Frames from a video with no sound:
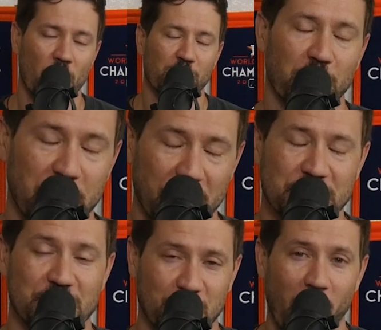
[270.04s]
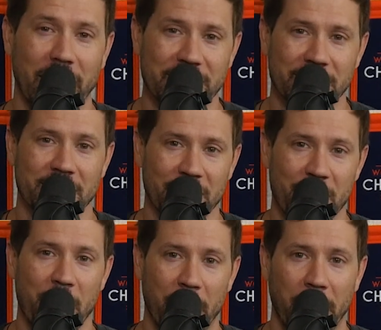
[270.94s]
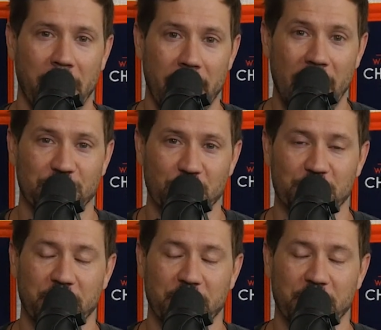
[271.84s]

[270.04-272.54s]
Prepare to sweat. Astros